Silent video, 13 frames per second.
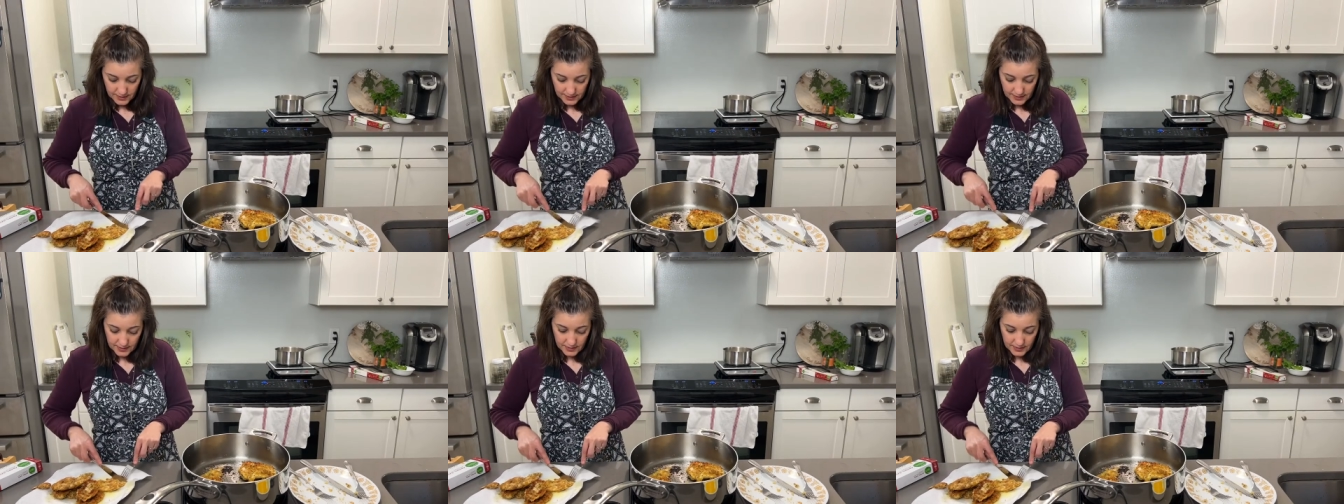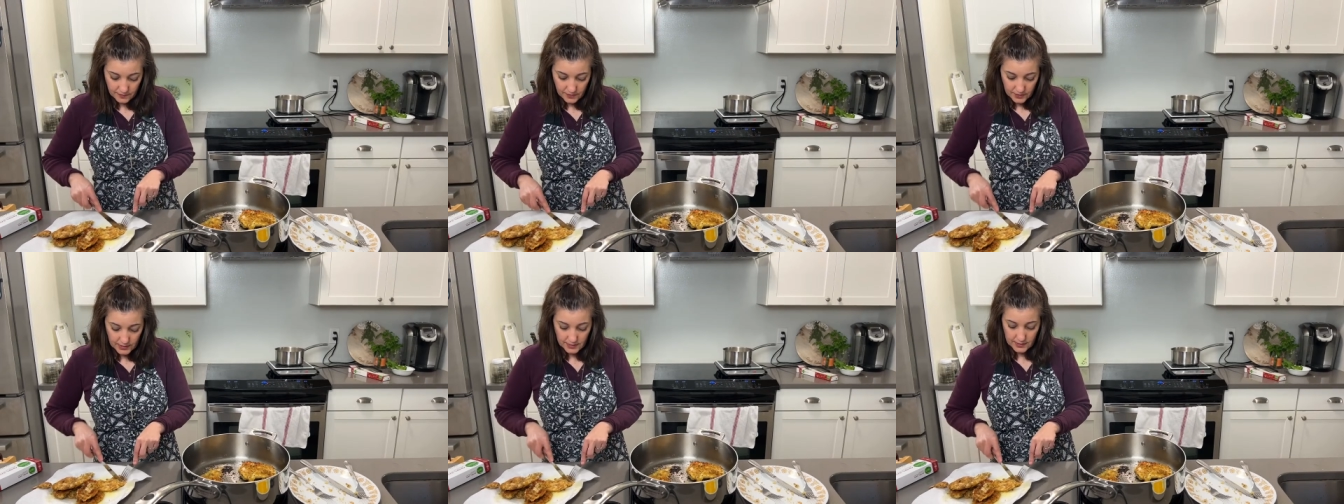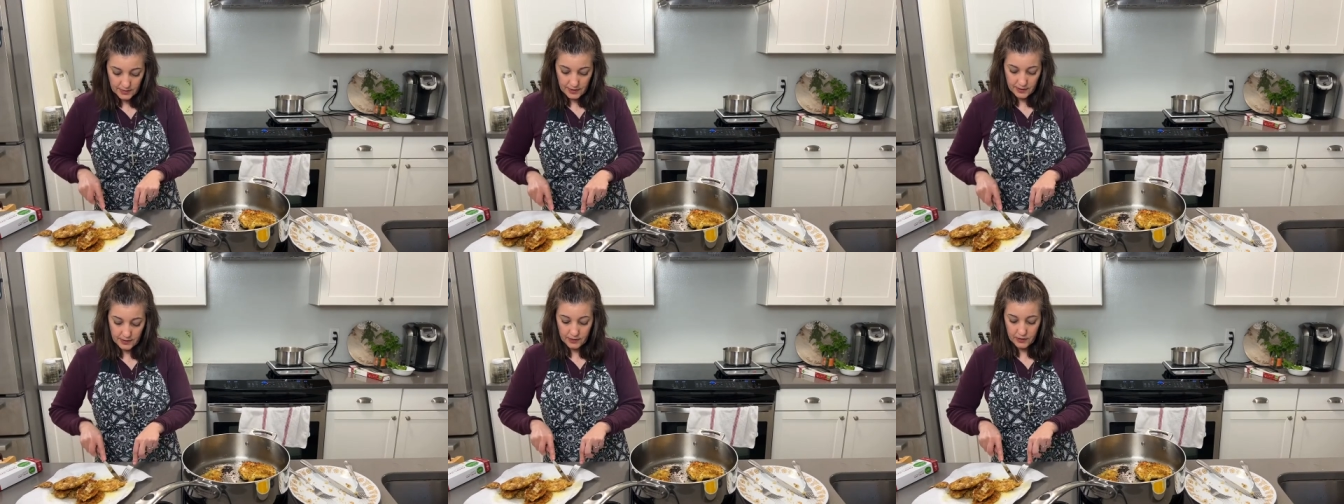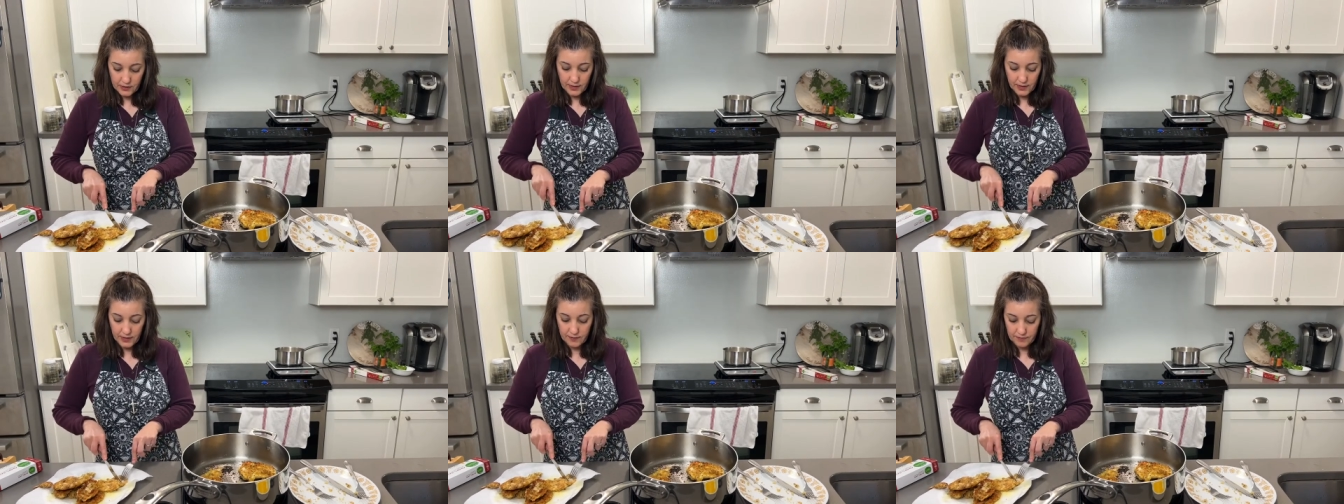Again, if you like Italian
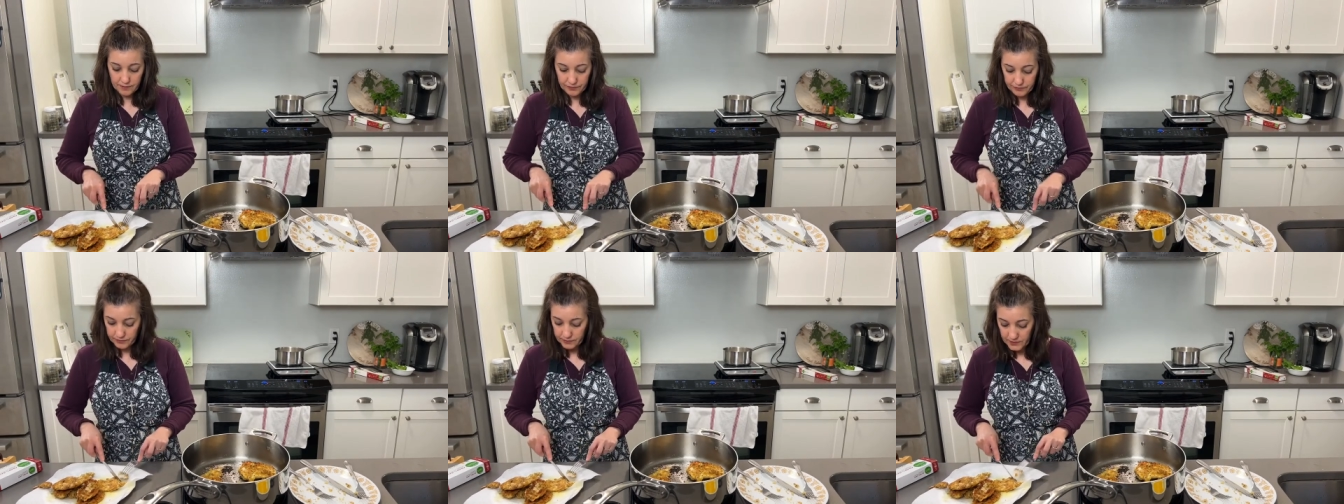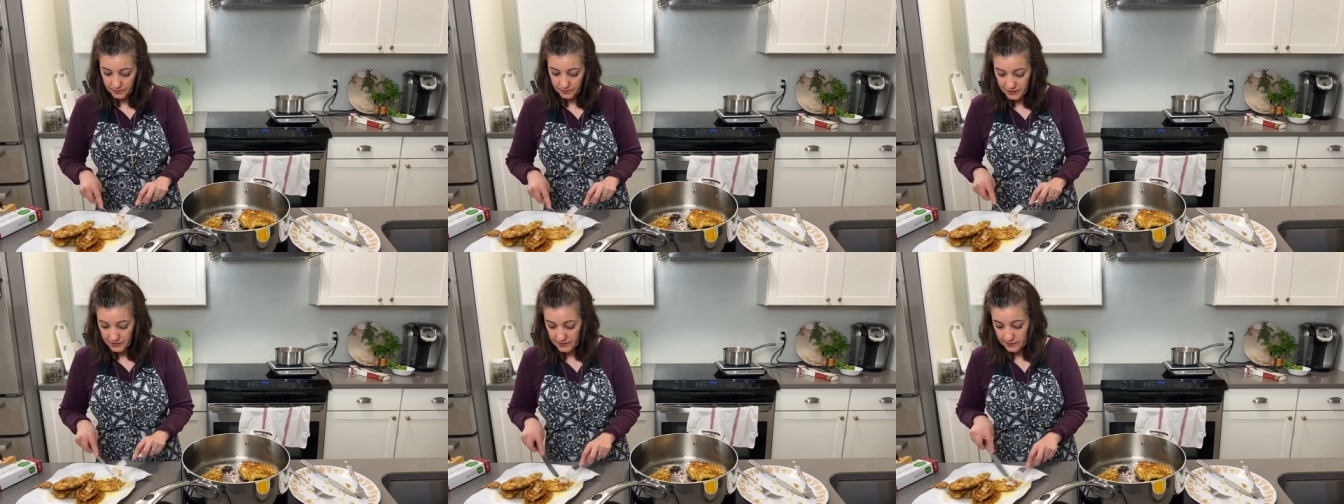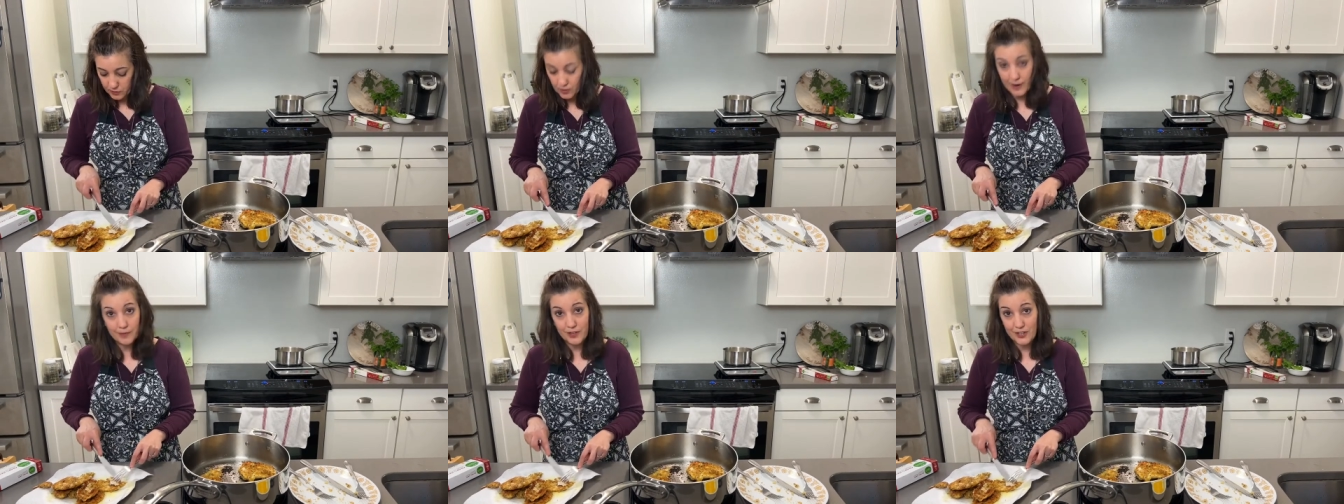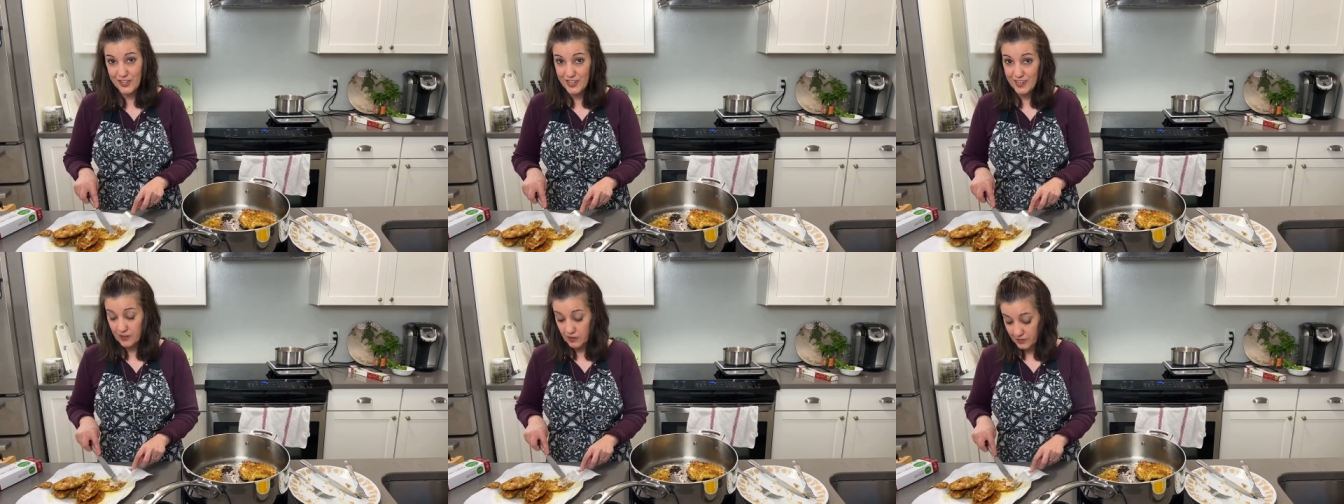cooking, please subscribe to the
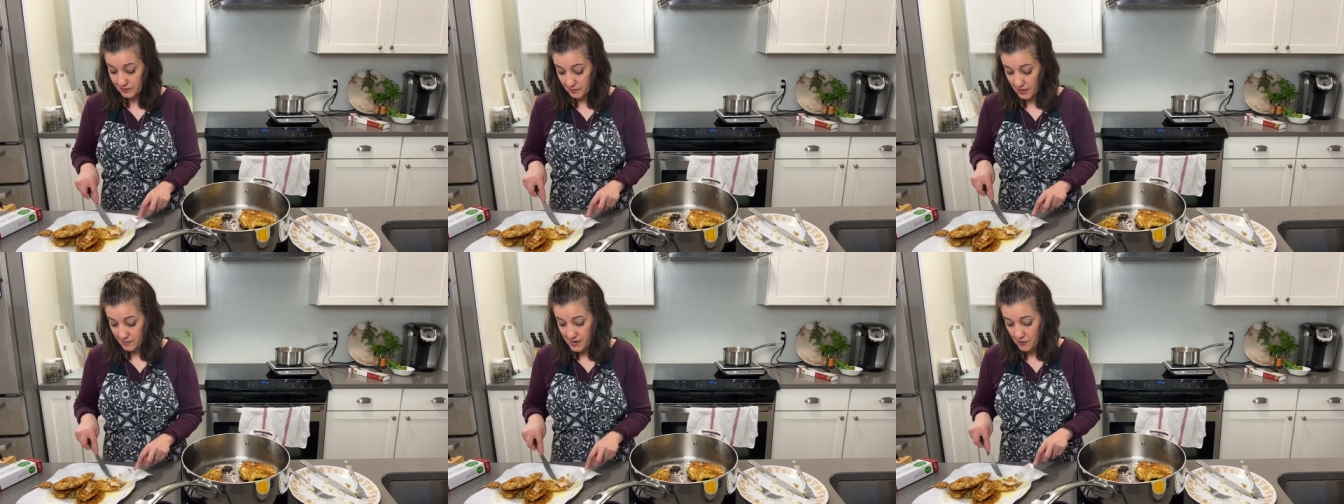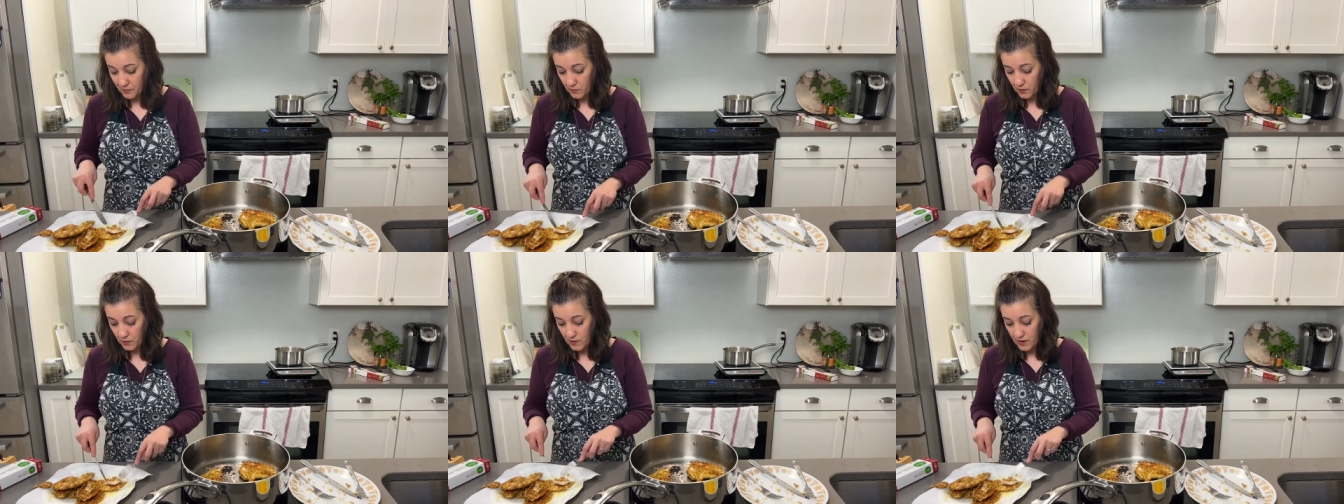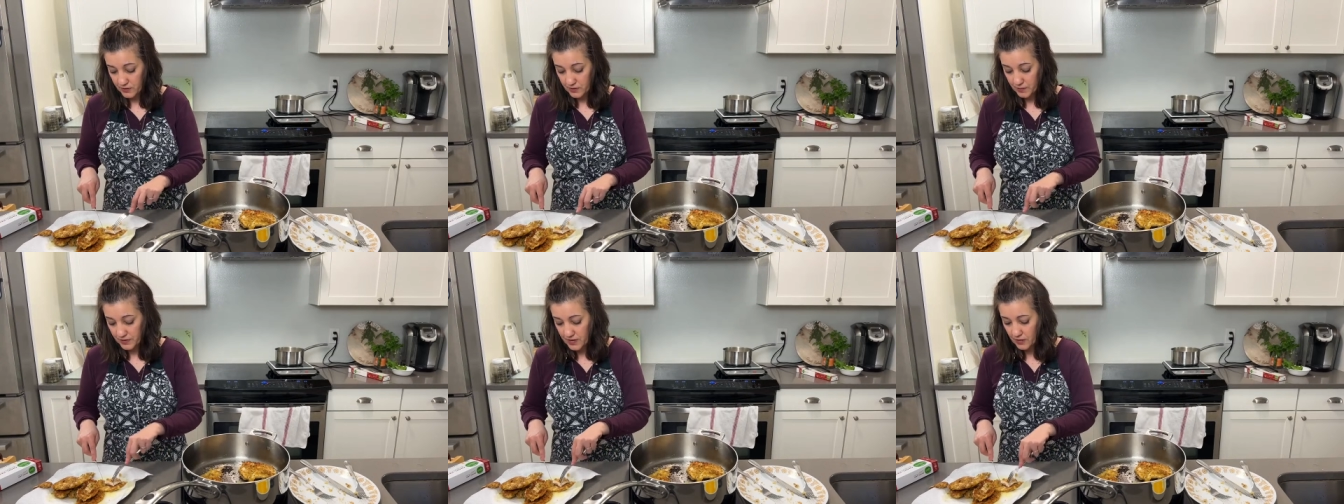channel because I'm coming out with more recipes.